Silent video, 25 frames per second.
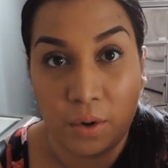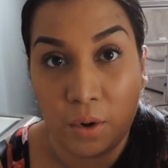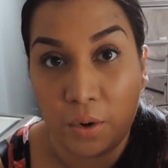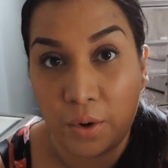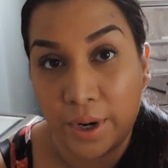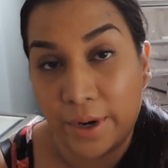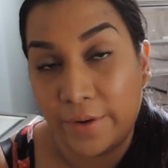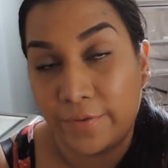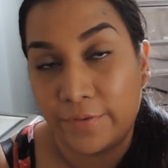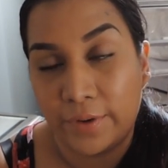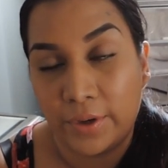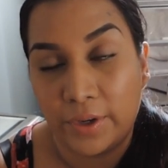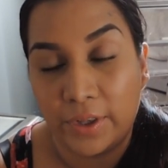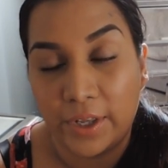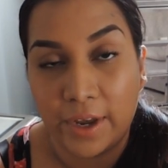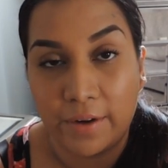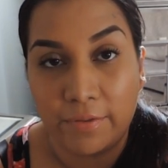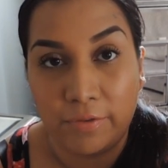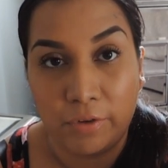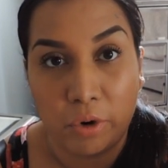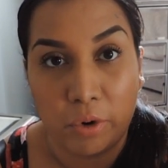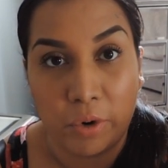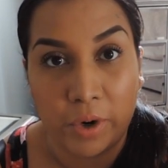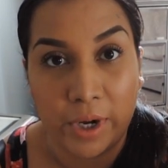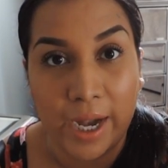Lauren from
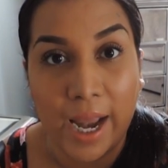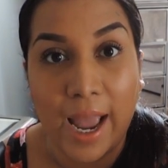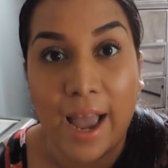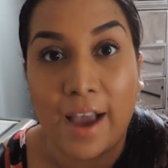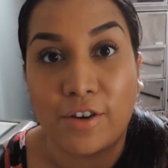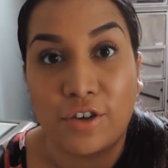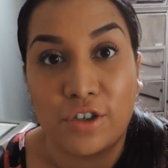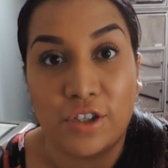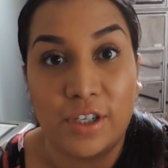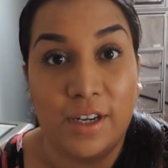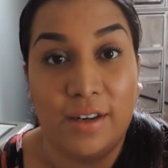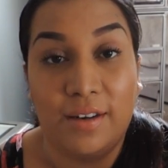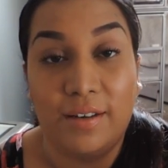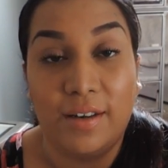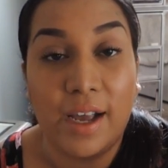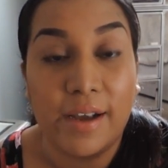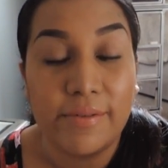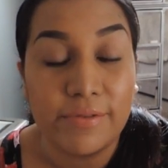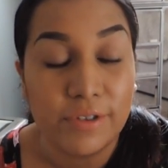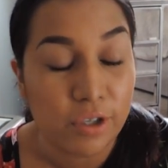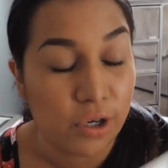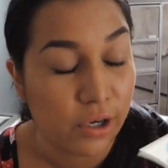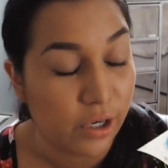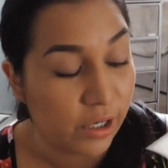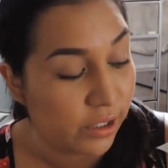Love Lauren actually
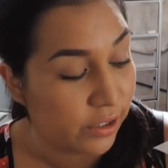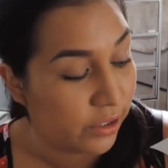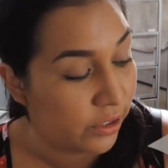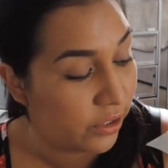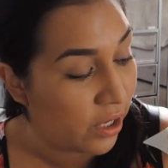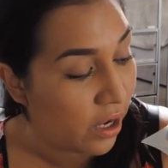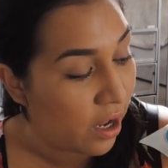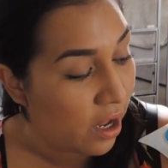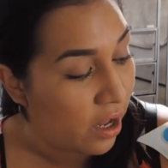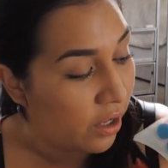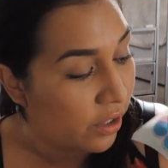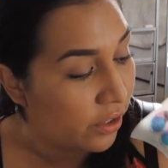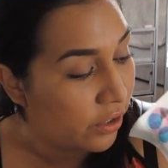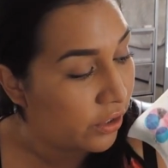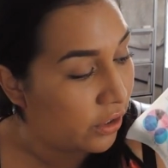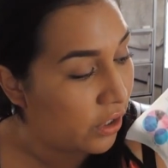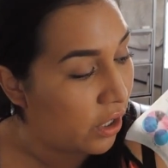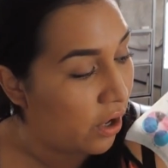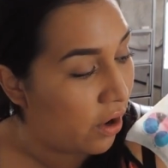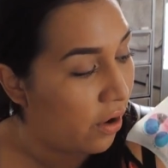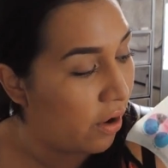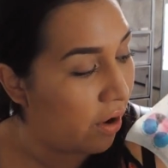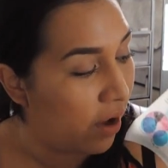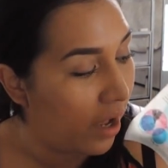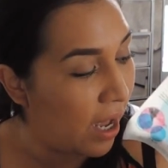loves hers,
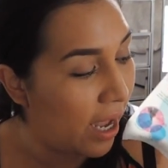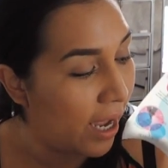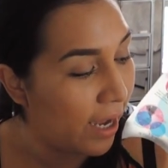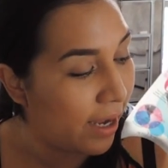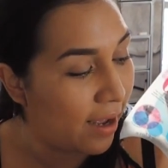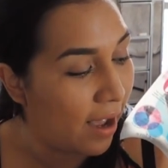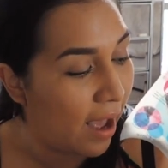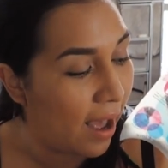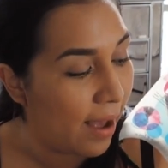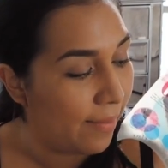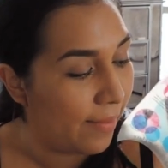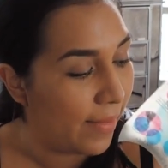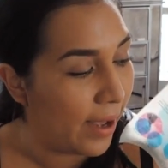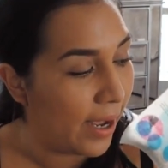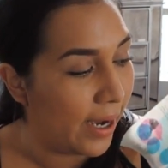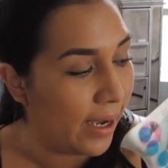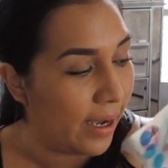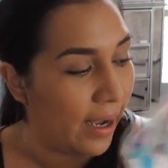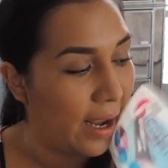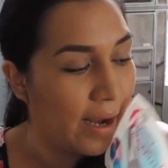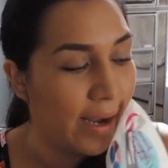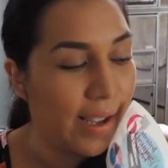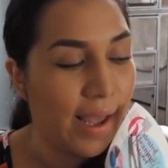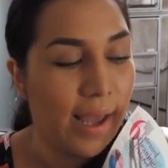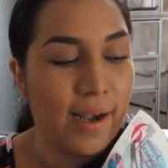so I got mine.
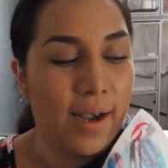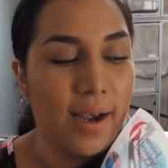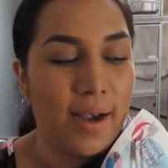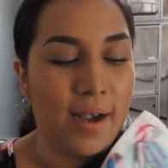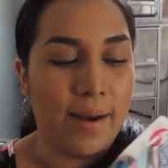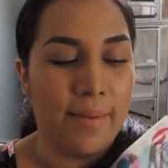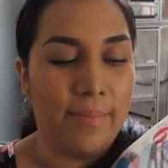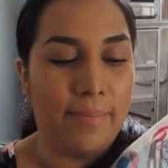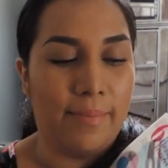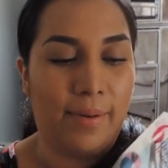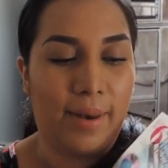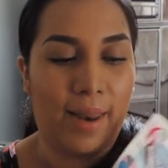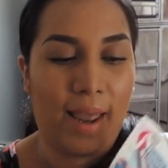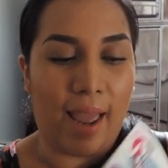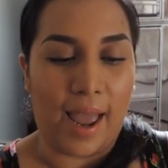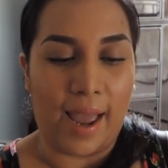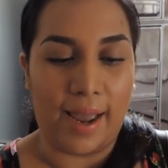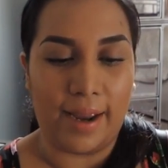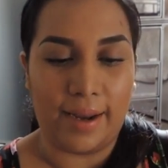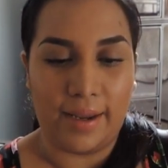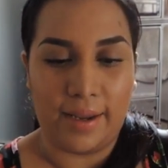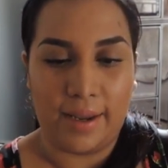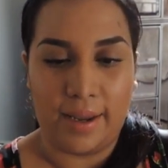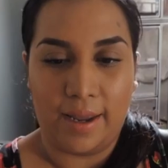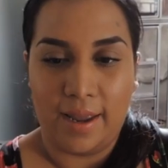I got it in
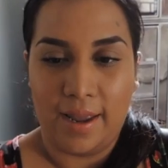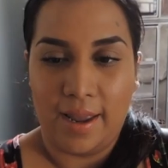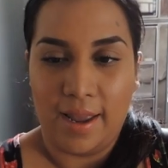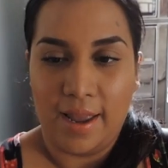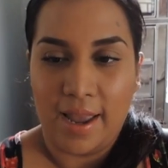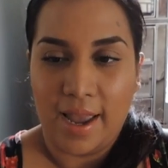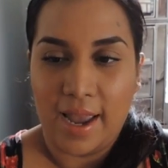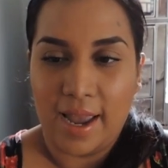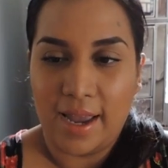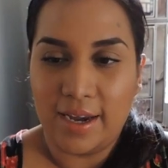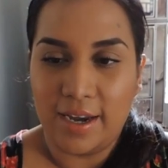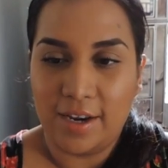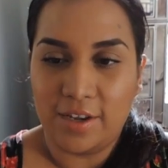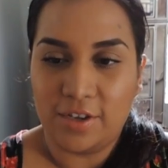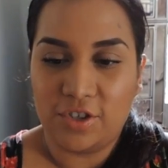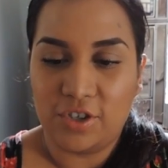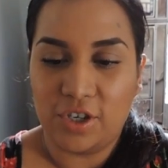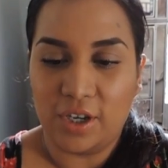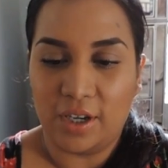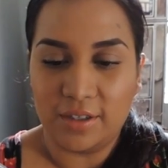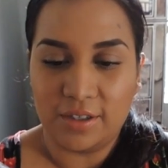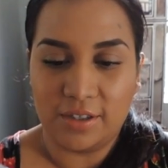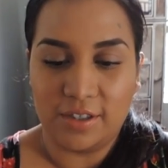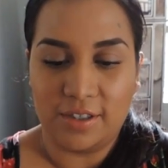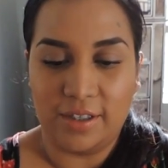black, and it
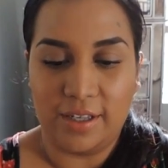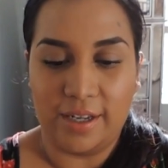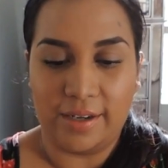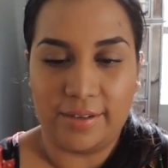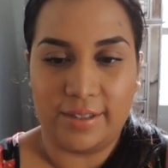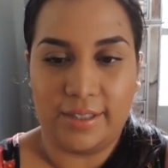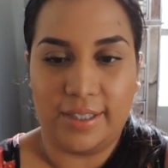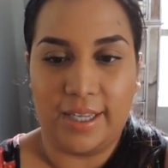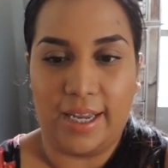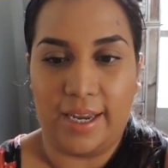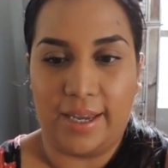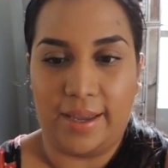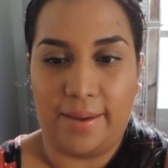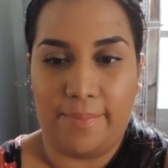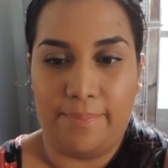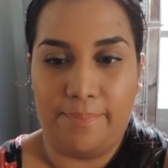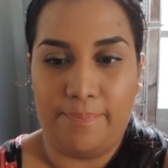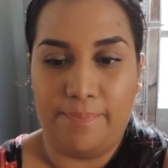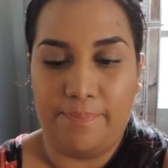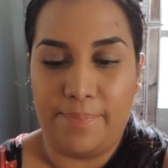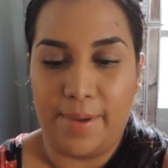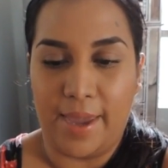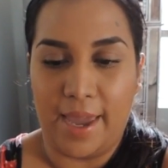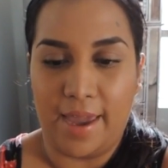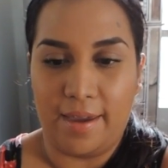just looks like a
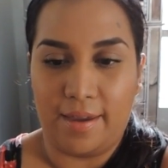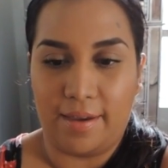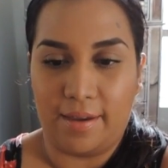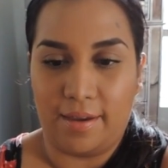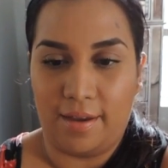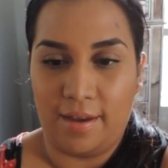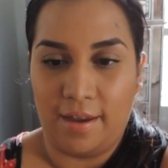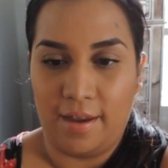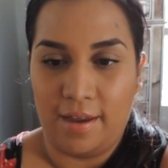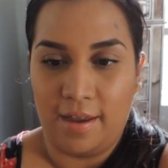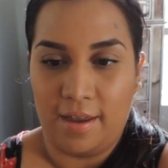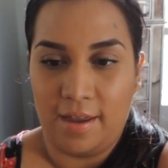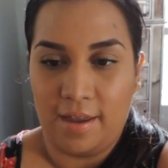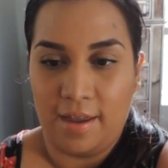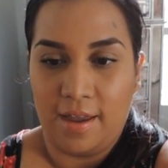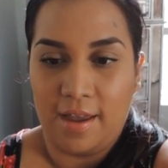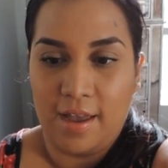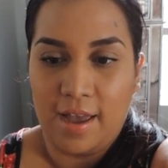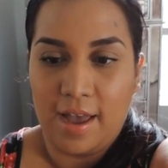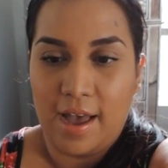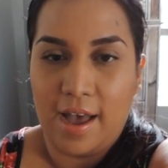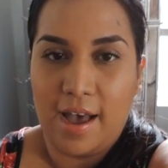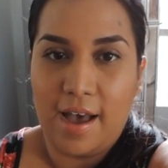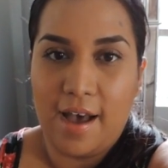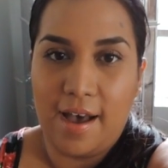big
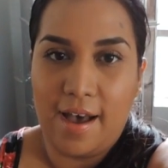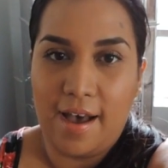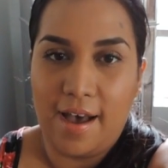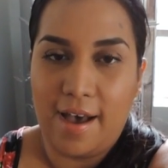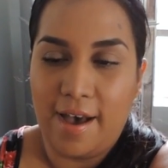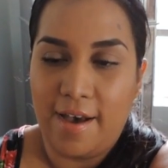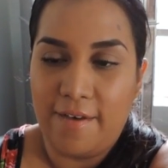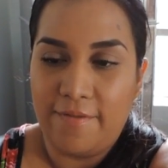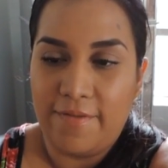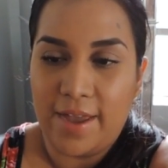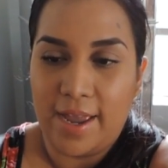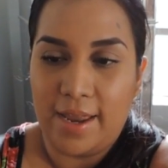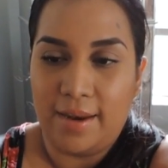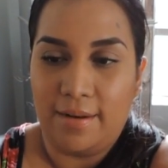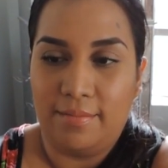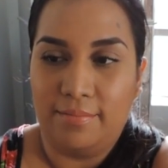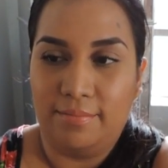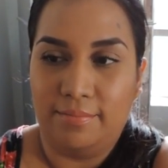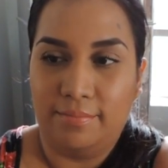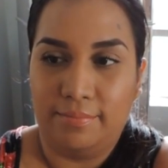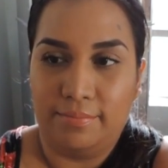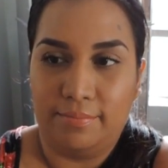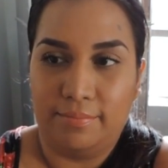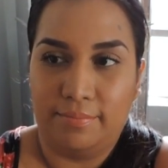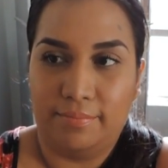
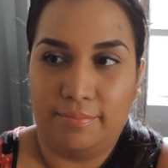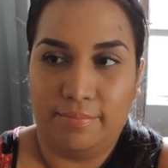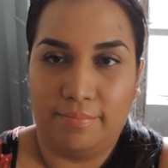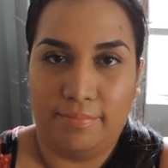oven